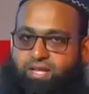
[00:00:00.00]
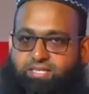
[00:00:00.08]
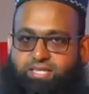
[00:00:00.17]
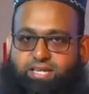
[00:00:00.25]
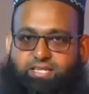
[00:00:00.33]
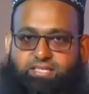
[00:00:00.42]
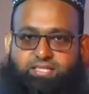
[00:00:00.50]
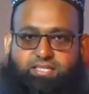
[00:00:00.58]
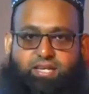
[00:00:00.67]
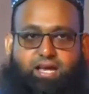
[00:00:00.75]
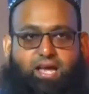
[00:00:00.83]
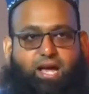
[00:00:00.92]
says,
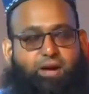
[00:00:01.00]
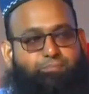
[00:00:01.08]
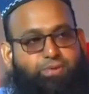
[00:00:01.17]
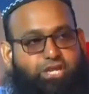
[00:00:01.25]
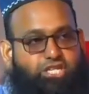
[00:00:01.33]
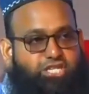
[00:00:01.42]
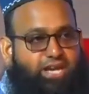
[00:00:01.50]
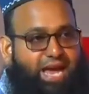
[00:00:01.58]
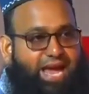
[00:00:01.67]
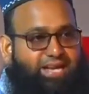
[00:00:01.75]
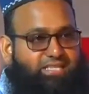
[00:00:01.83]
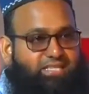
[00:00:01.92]

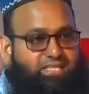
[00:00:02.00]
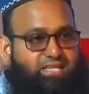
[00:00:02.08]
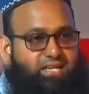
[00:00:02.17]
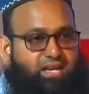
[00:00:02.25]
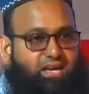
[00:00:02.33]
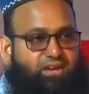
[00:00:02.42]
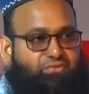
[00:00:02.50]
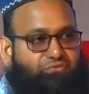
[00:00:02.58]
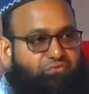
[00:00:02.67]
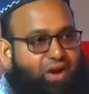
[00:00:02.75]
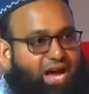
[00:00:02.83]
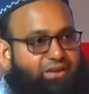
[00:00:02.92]
appreciate
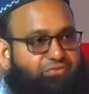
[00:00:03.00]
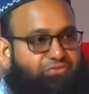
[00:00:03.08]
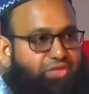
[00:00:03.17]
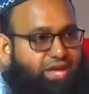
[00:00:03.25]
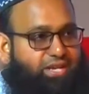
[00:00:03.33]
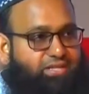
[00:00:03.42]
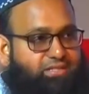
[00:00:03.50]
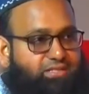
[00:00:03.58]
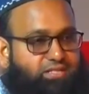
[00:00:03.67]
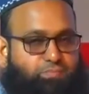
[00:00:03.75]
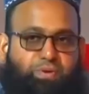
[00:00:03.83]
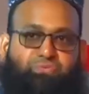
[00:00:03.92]
five
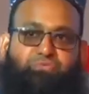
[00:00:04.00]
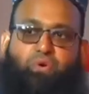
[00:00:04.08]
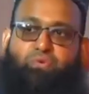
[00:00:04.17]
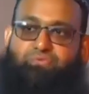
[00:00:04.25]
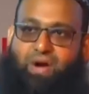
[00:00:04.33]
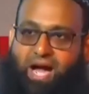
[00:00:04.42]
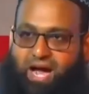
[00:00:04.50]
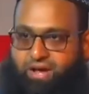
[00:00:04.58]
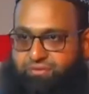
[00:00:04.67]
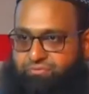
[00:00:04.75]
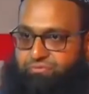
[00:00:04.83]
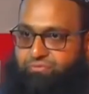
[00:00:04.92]
things before
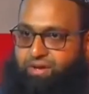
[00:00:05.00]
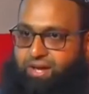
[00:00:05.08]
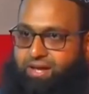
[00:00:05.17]
five.